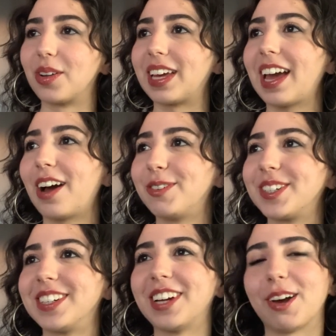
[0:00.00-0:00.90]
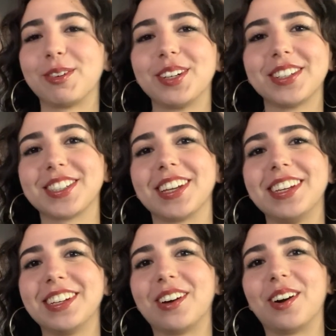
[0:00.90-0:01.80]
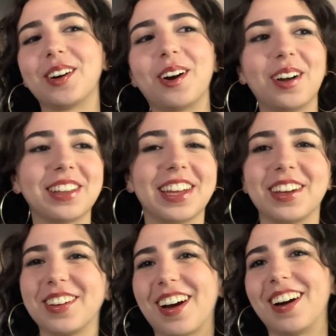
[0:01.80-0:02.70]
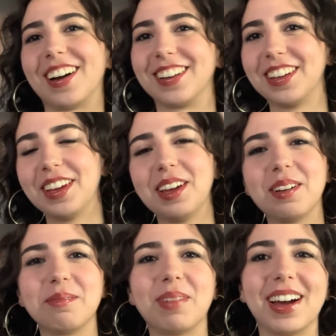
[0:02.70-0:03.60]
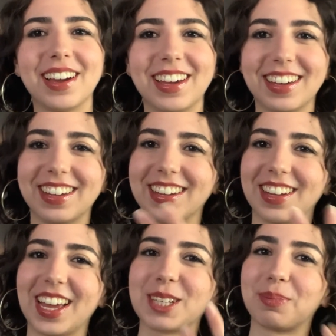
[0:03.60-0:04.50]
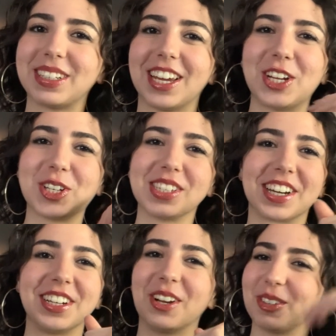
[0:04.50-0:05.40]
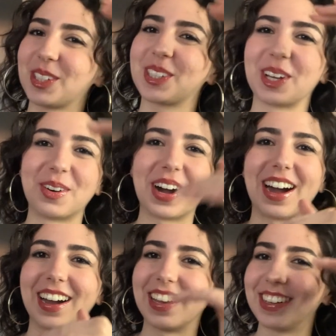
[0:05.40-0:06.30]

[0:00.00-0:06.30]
Like after studying in Hong Kong, like God, my expectations are now so high.